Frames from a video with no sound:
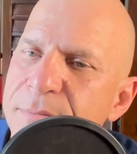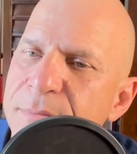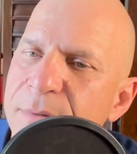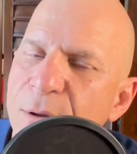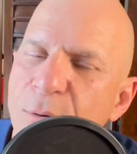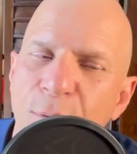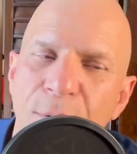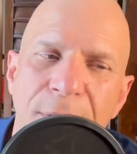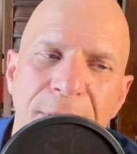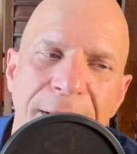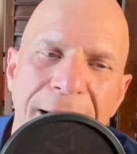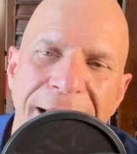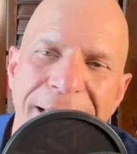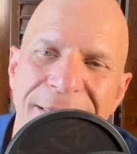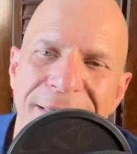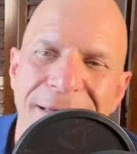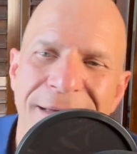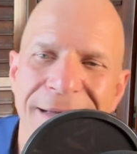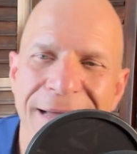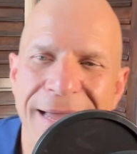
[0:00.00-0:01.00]
Well,
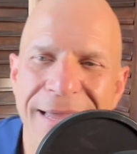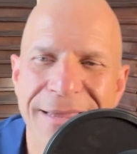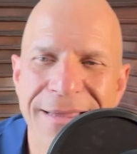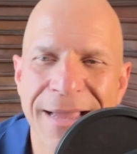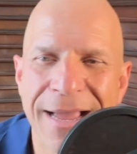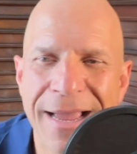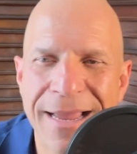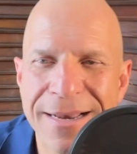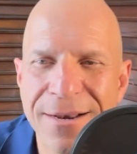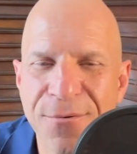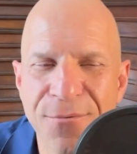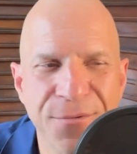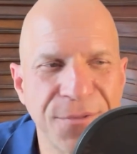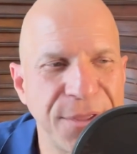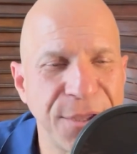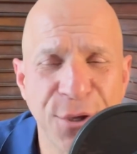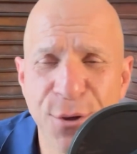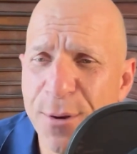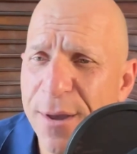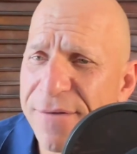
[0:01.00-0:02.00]
I don't
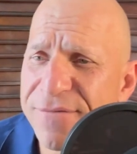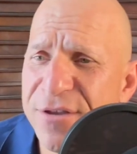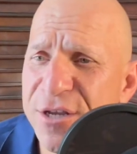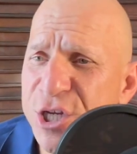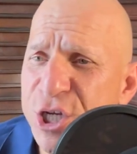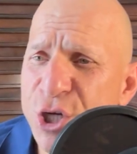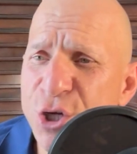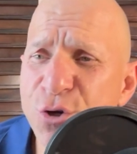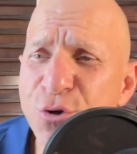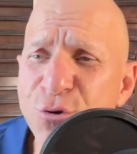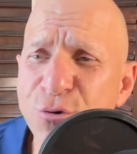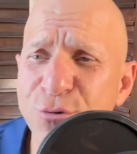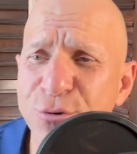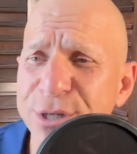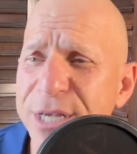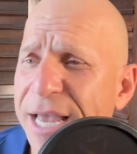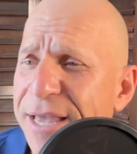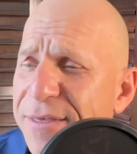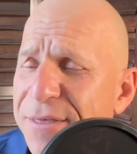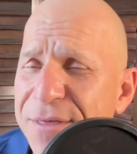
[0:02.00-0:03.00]
think you have to choose.
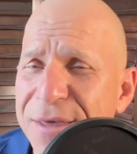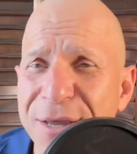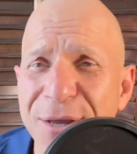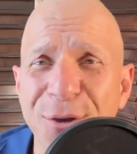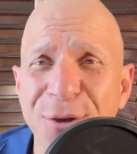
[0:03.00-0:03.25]
I think